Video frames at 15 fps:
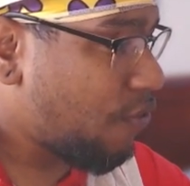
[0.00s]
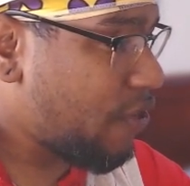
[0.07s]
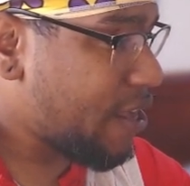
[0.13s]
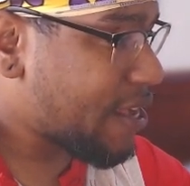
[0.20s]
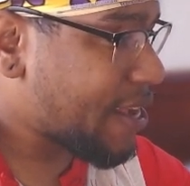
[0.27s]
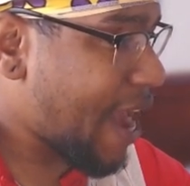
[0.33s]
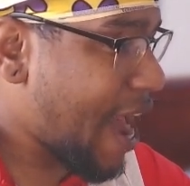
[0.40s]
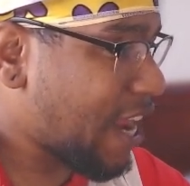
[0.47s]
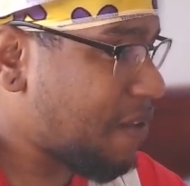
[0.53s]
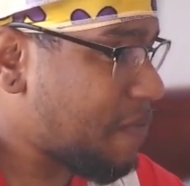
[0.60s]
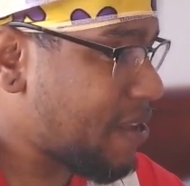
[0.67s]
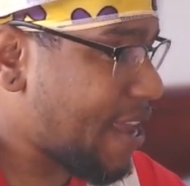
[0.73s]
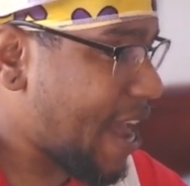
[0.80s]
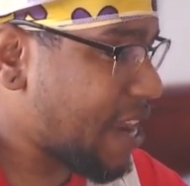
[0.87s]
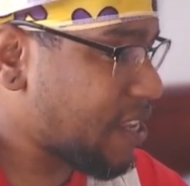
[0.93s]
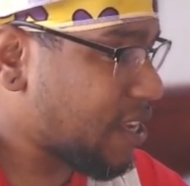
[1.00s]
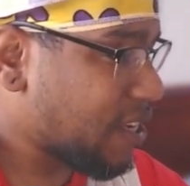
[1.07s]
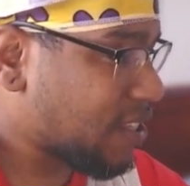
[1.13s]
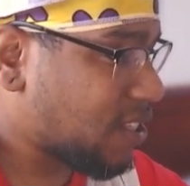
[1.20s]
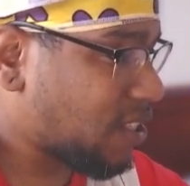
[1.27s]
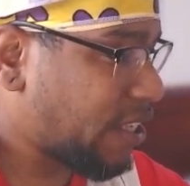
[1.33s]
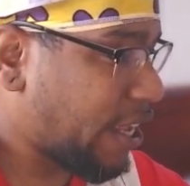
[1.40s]
the academy
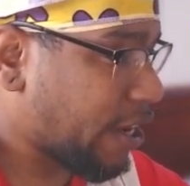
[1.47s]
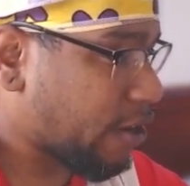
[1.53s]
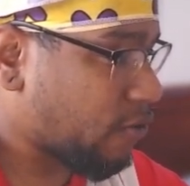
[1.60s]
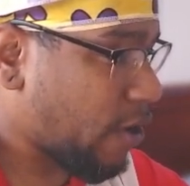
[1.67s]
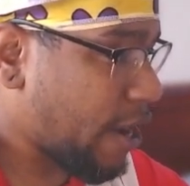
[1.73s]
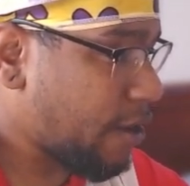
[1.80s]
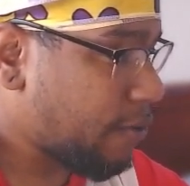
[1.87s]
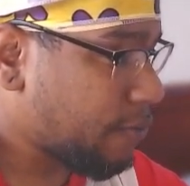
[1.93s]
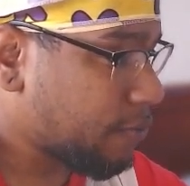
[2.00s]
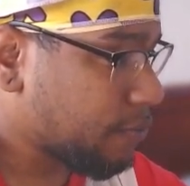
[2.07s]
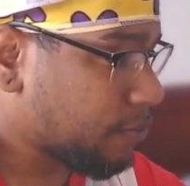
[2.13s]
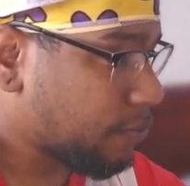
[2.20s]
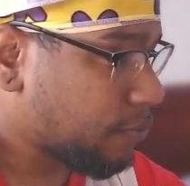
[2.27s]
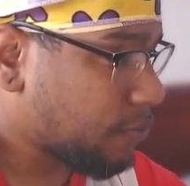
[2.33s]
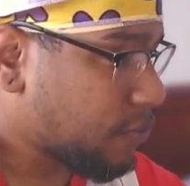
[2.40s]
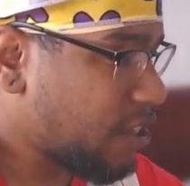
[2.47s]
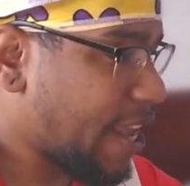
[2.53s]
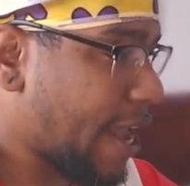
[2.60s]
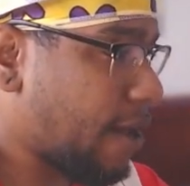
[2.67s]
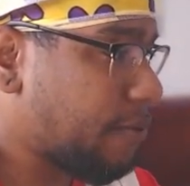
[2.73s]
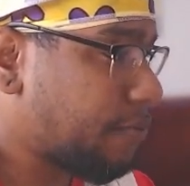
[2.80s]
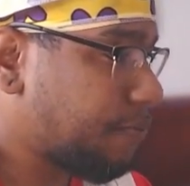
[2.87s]
Enya's sick, right?
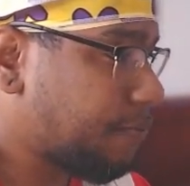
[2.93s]
Yeah.